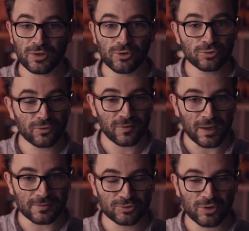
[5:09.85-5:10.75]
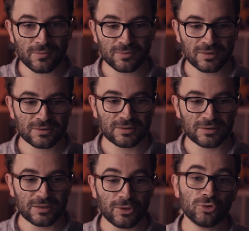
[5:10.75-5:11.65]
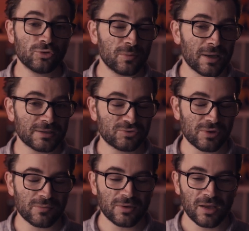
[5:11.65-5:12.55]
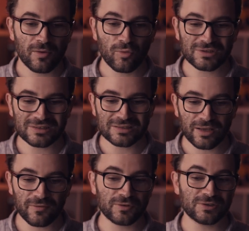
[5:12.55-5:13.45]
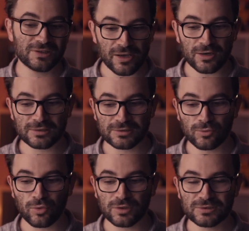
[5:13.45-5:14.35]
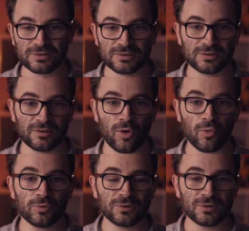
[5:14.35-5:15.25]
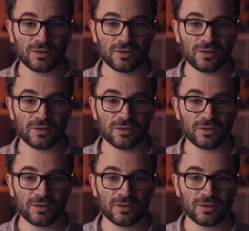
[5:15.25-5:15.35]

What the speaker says: the YouTube live stream. The YouTube live stream wasn't even theirs, was owned